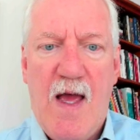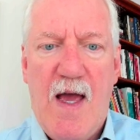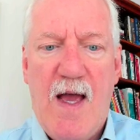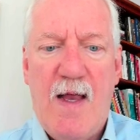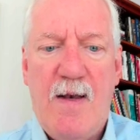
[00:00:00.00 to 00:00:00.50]

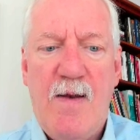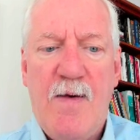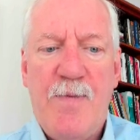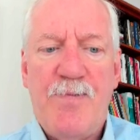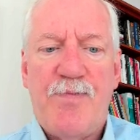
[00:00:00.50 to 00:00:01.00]
And
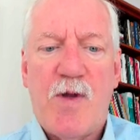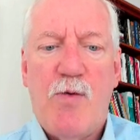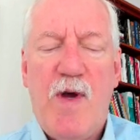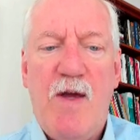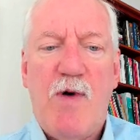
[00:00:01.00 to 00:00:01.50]

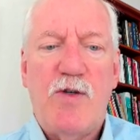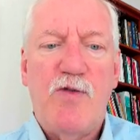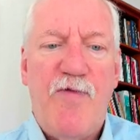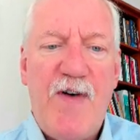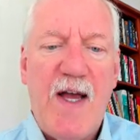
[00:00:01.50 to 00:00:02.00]
we want to
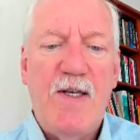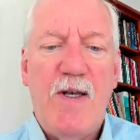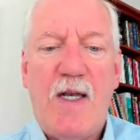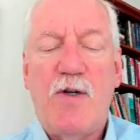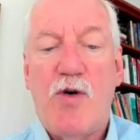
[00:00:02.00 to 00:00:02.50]
find an
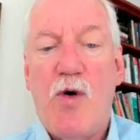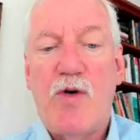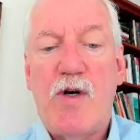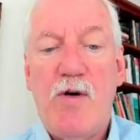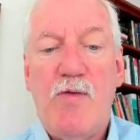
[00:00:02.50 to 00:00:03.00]

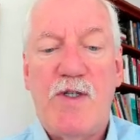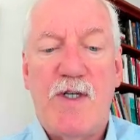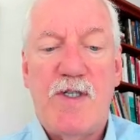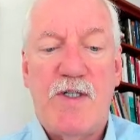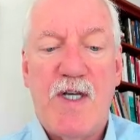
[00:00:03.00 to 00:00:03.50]
encoder, which
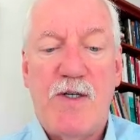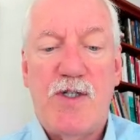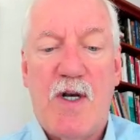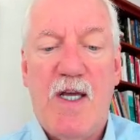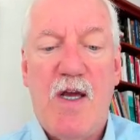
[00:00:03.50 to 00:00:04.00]
is
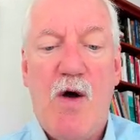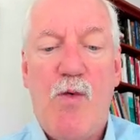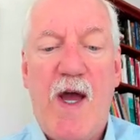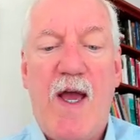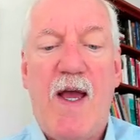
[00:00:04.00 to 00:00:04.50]
essentially a
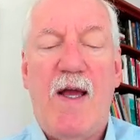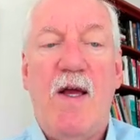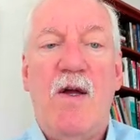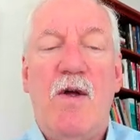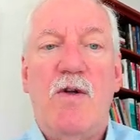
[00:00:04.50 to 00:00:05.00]
way
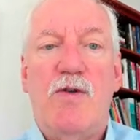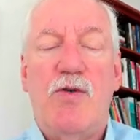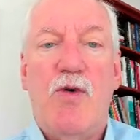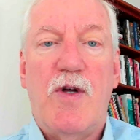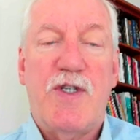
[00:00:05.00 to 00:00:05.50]

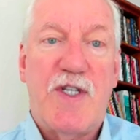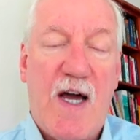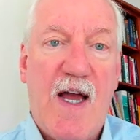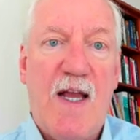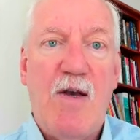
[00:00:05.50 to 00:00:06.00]
to
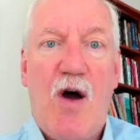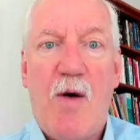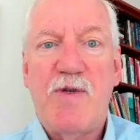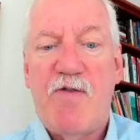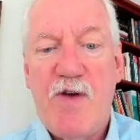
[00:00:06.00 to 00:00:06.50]
assign
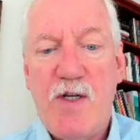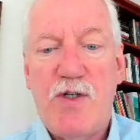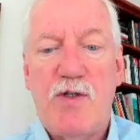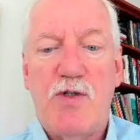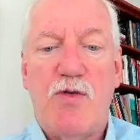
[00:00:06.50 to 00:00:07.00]

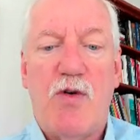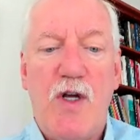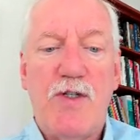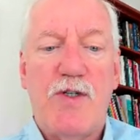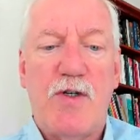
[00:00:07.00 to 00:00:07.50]
observations to
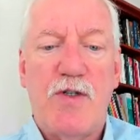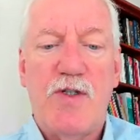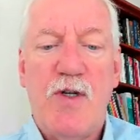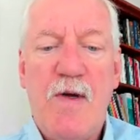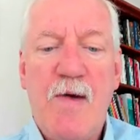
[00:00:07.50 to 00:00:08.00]
clusters